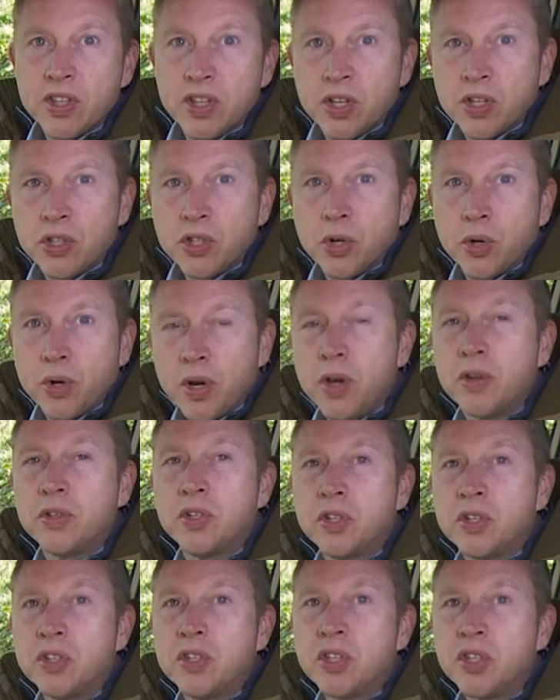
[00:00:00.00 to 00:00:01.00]
that
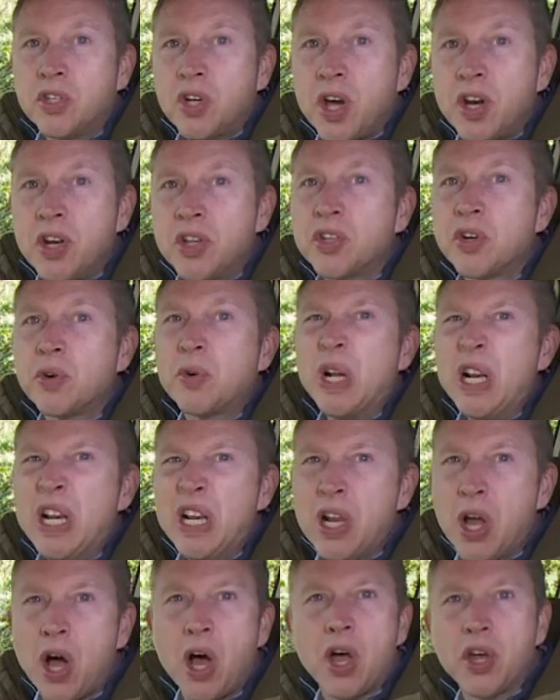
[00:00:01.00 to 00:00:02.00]
Toyota's designers are at
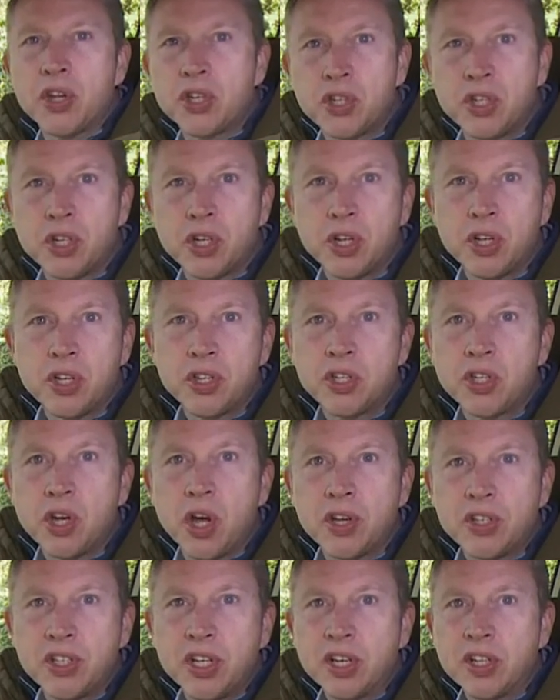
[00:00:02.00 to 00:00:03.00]
last
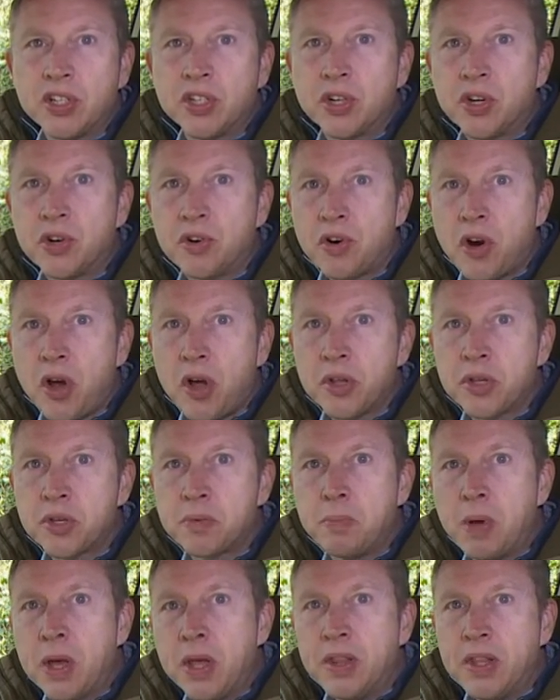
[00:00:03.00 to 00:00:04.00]
starting to
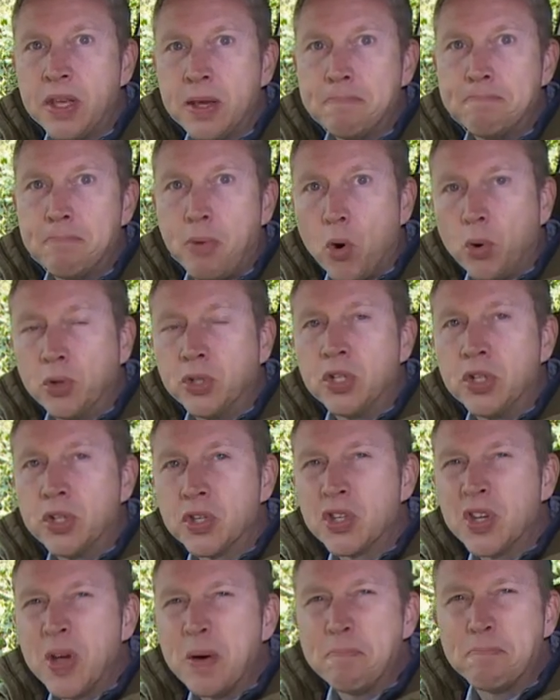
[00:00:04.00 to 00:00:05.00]
grasp the
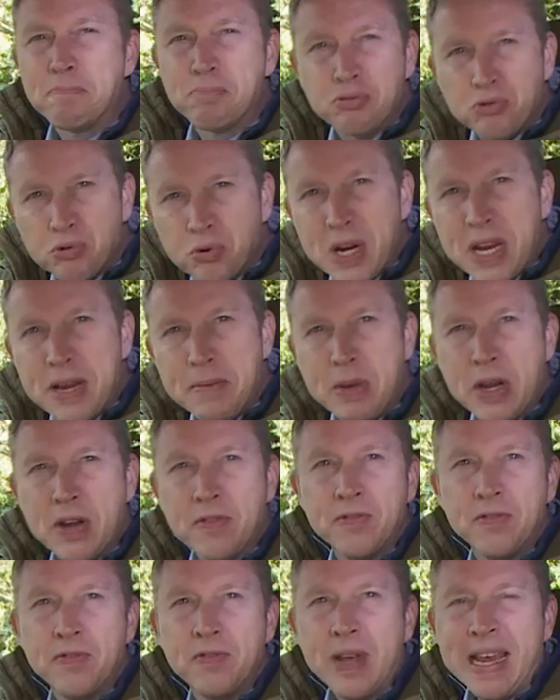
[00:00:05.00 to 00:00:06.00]
importance of
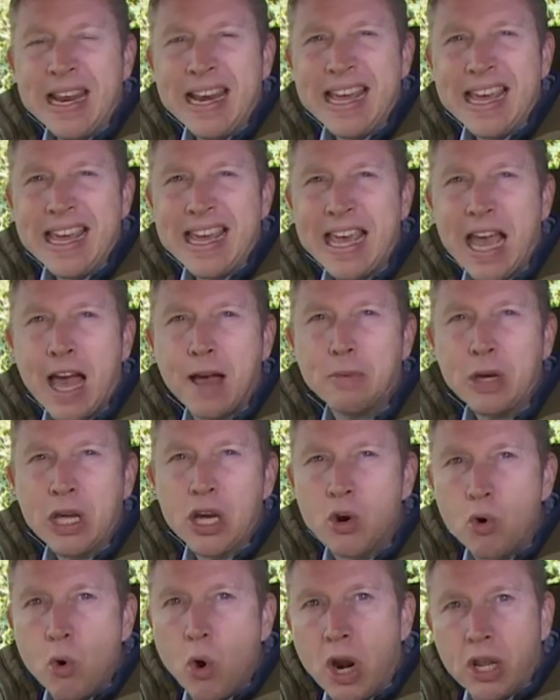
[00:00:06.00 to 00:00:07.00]
premium feeling cabin
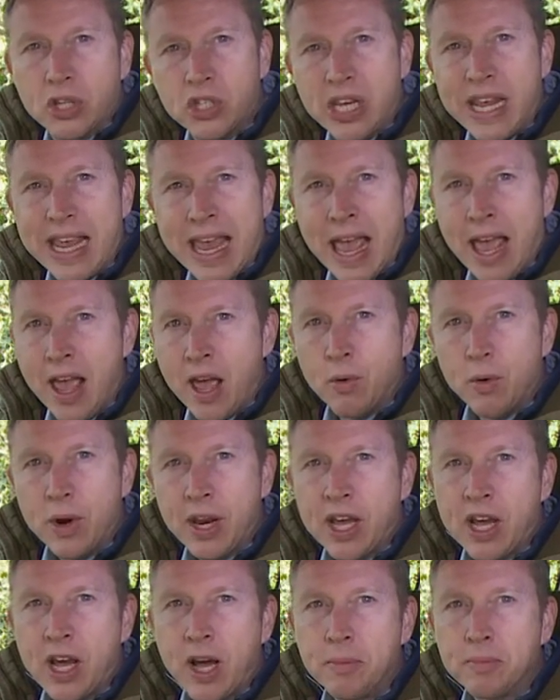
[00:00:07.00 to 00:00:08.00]
quality when
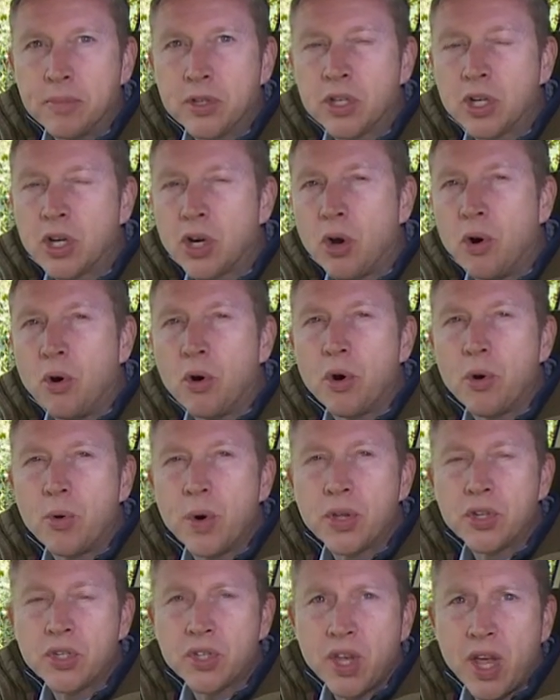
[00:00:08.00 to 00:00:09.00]
it comes to
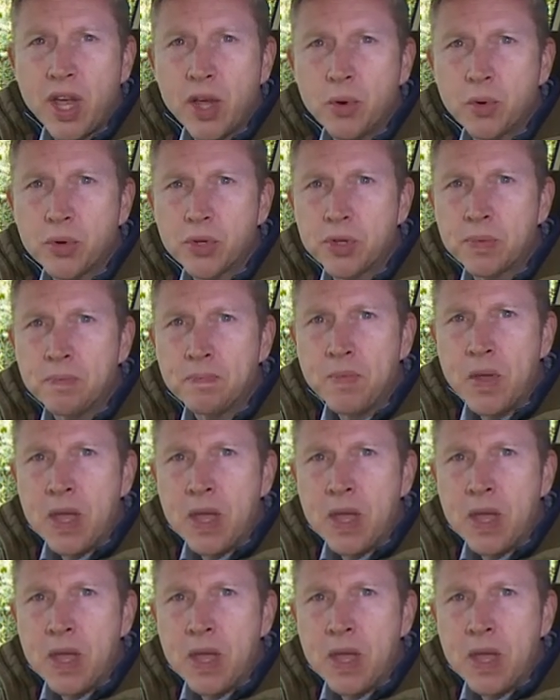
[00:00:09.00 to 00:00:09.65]
Conquest sales.